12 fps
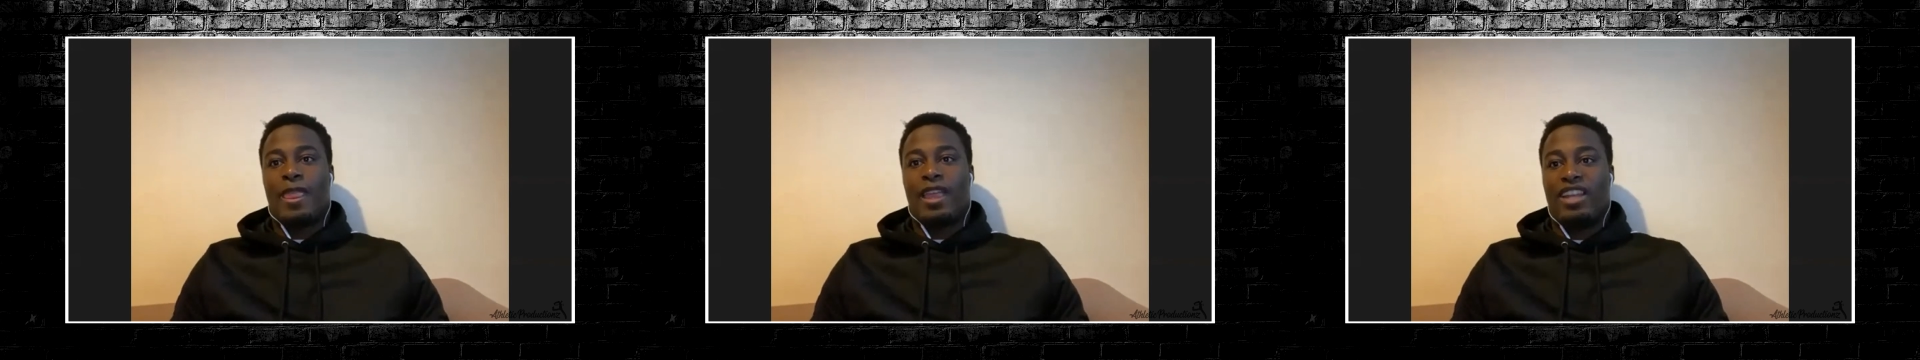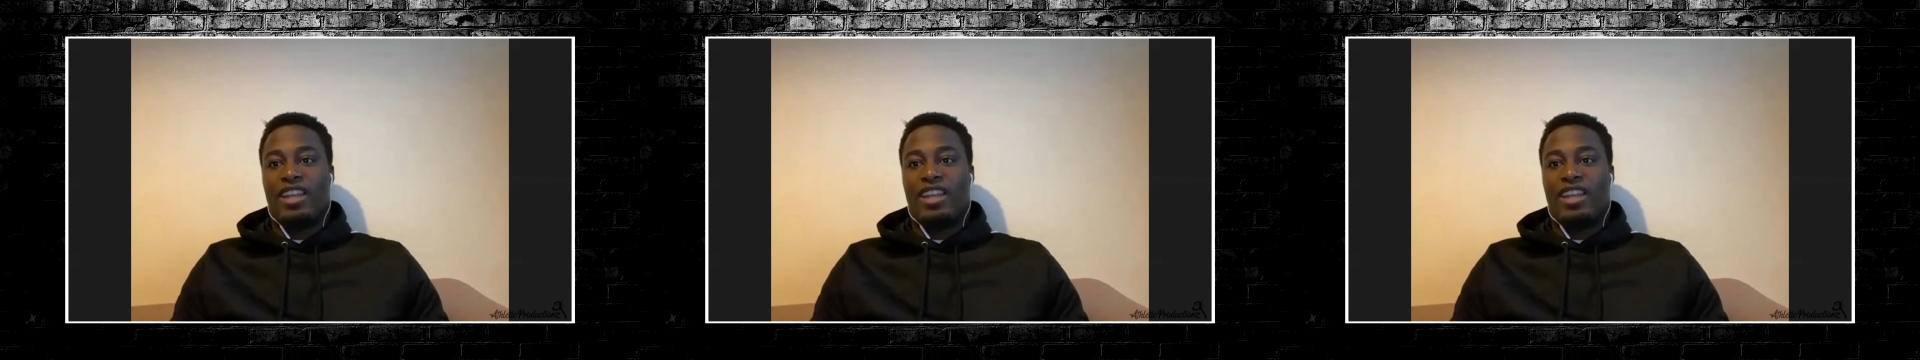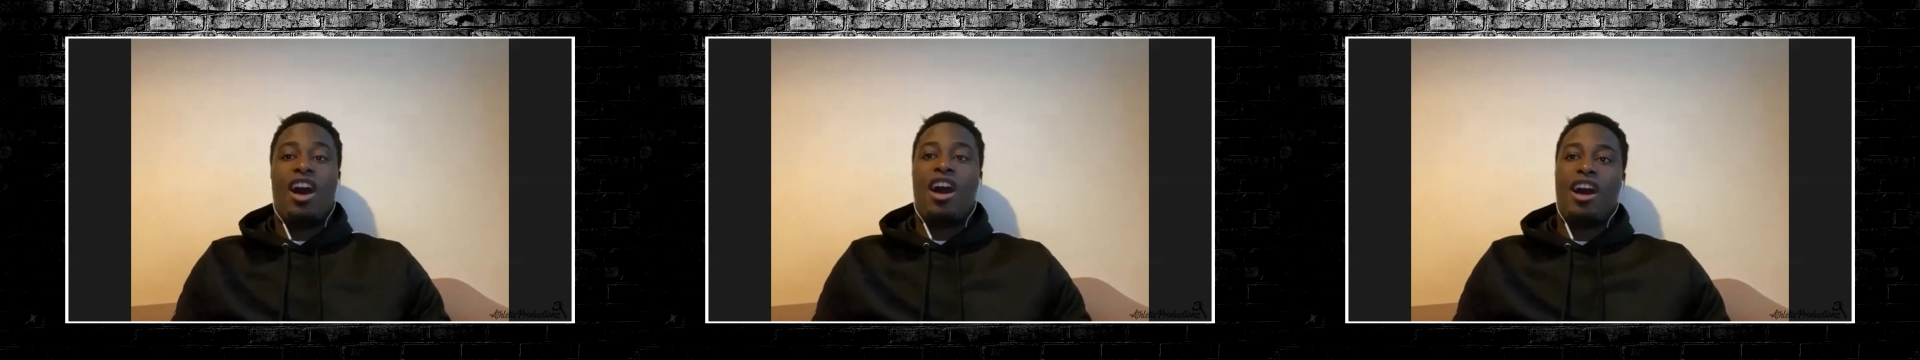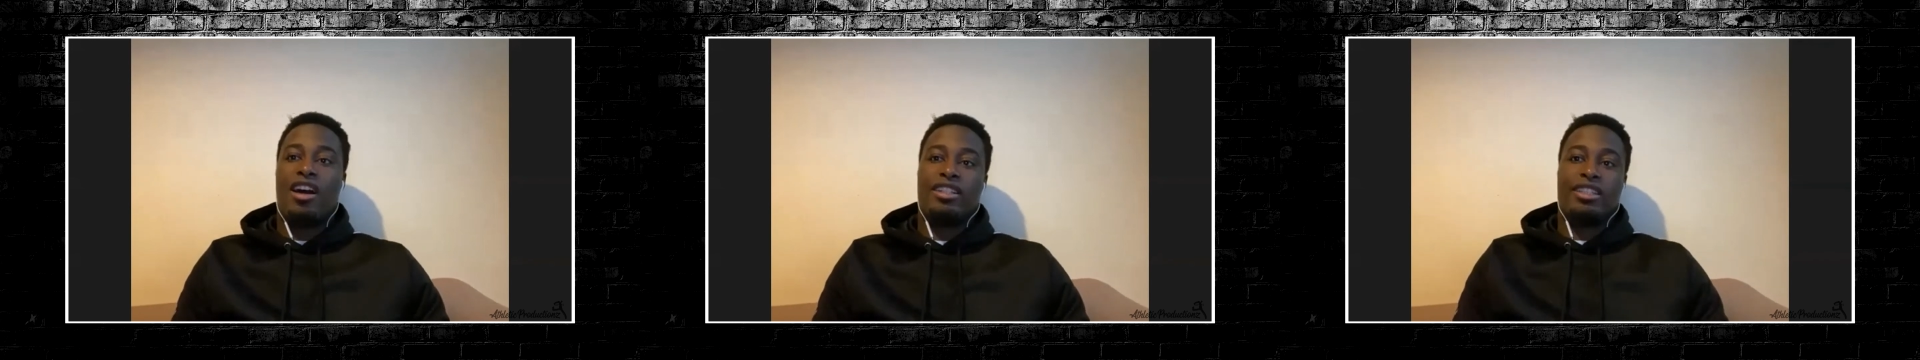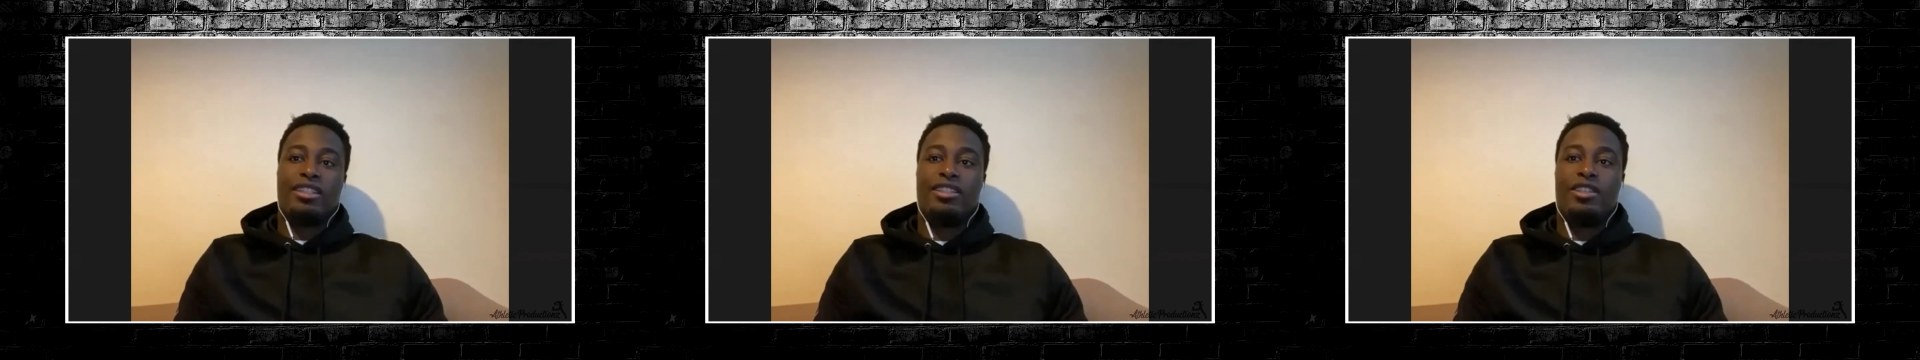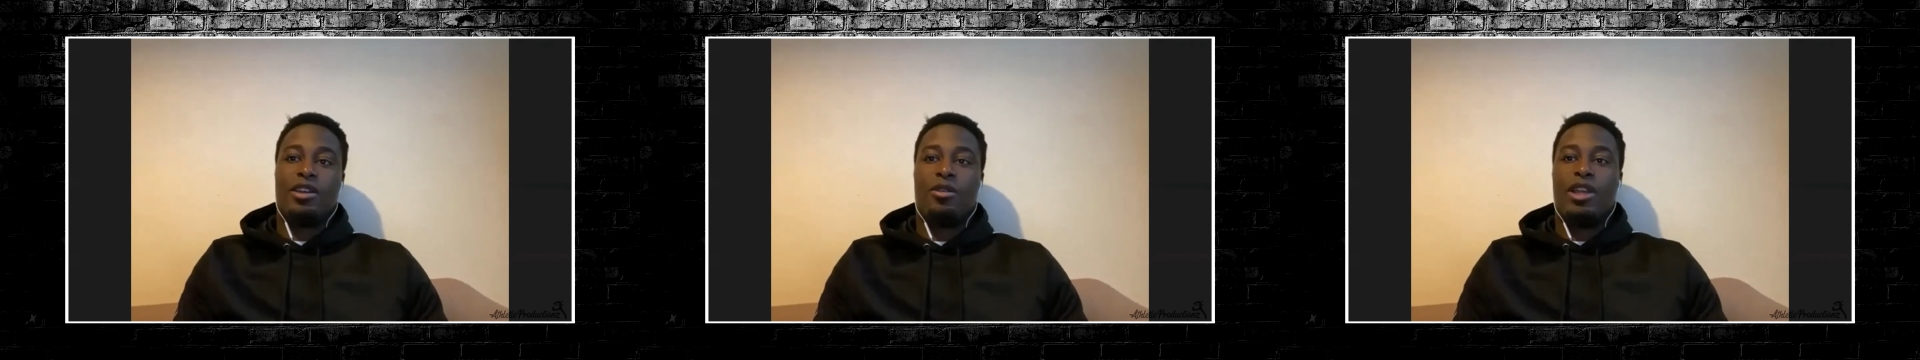That's hard. You
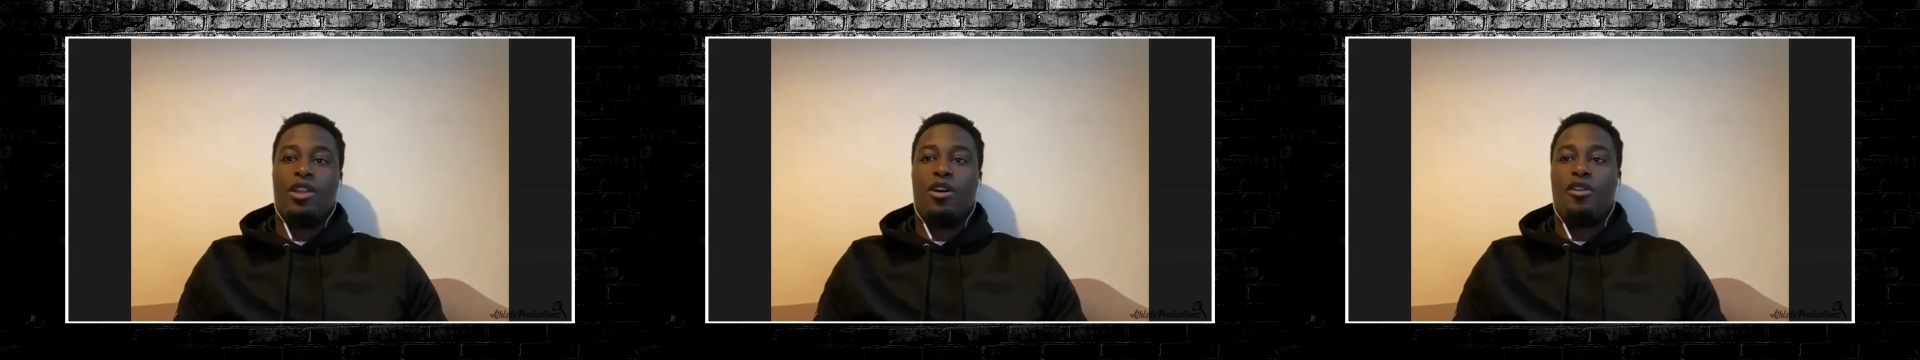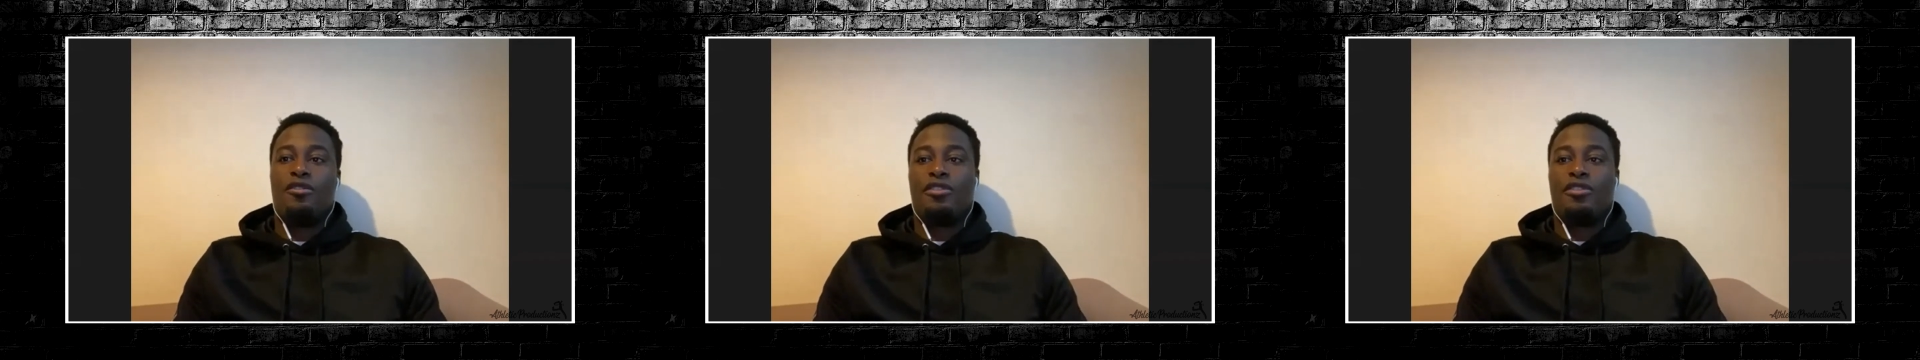know, a lot of